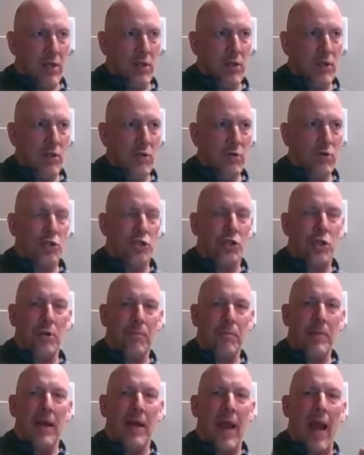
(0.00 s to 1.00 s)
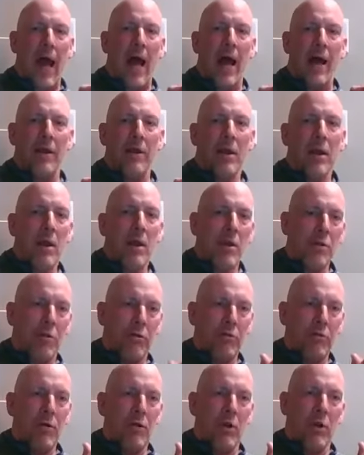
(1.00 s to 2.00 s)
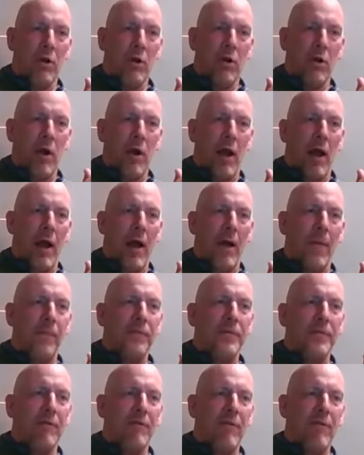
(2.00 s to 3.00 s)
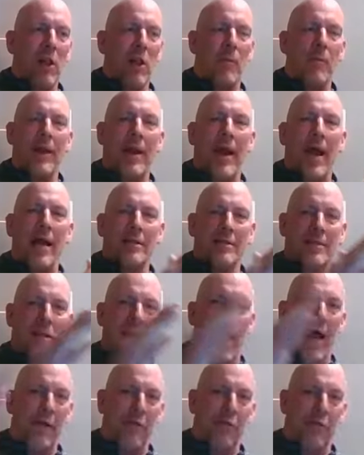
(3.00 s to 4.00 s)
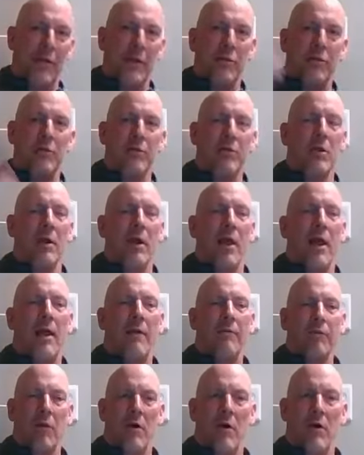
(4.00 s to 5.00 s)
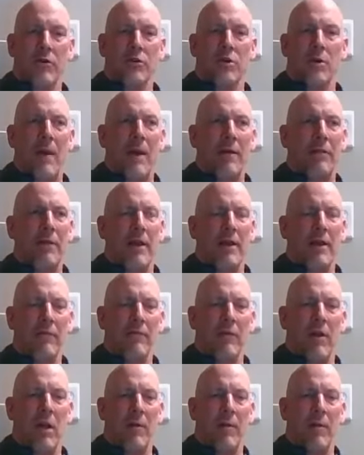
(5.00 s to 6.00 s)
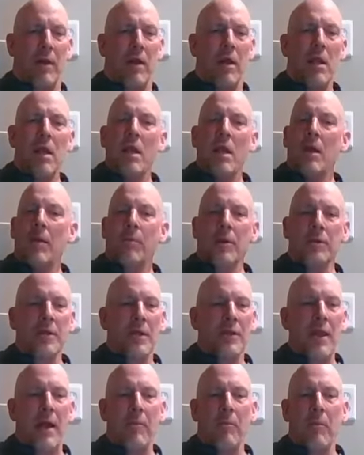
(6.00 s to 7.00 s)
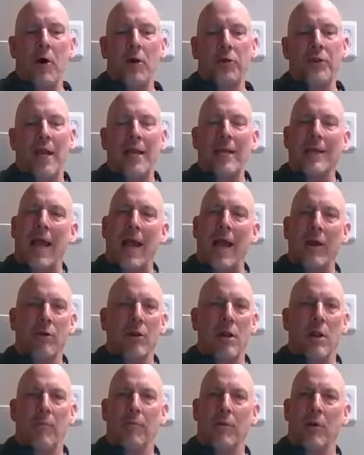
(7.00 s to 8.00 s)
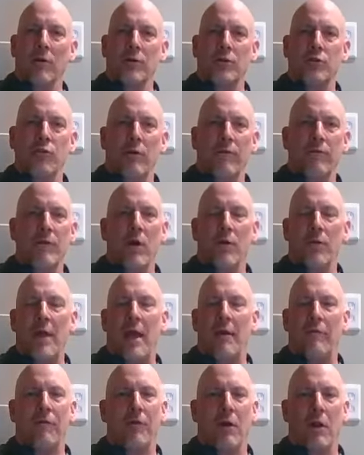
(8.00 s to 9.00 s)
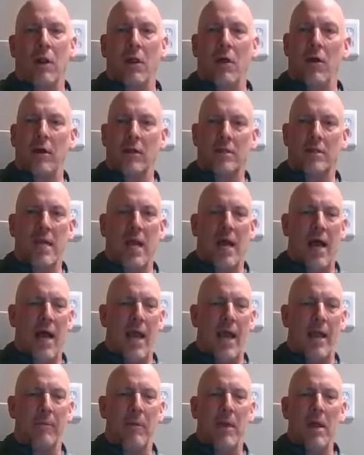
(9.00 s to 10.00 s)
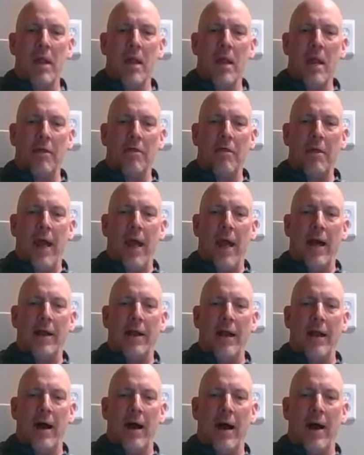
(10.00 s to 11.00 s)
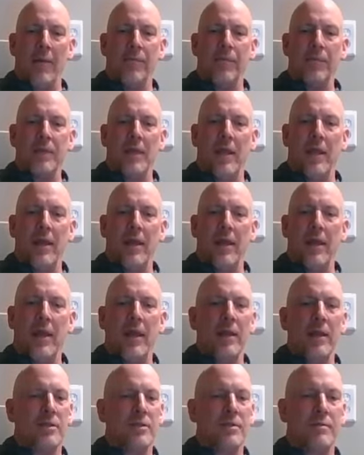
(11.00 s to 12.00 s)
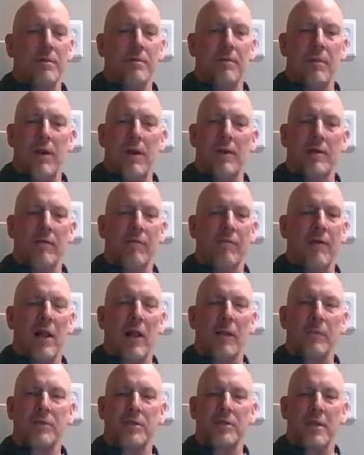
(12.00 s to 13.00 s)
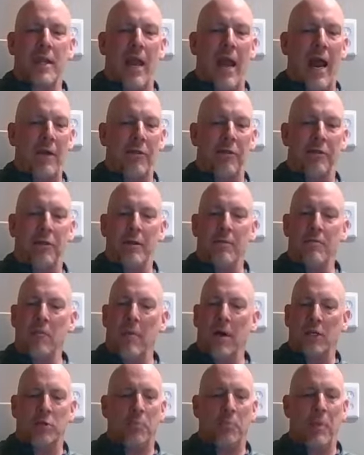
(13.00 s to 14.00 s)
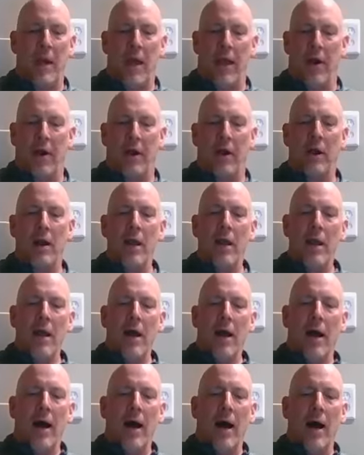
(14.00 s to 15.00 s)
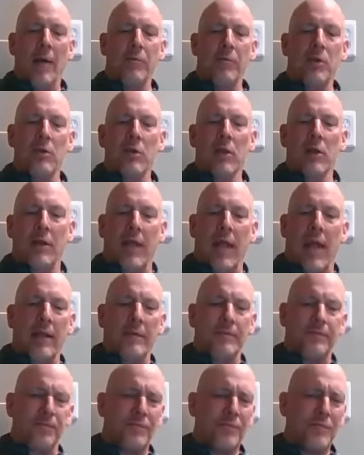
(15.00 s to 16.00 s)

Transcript: you should be at through your uh, development as an athlete through your life, long term athletic development. But then that multilateral approach, we've known that for a long time that um, it's it develops the athlete much better. Um, you look at